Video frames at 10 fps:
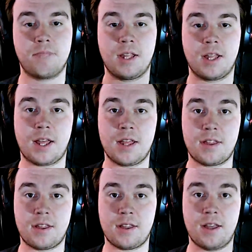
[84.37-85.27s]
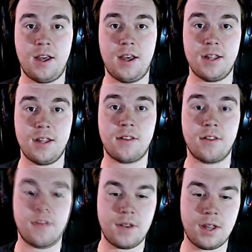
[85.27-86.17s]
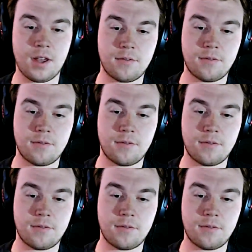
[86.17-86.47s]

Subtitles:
I guess into the video.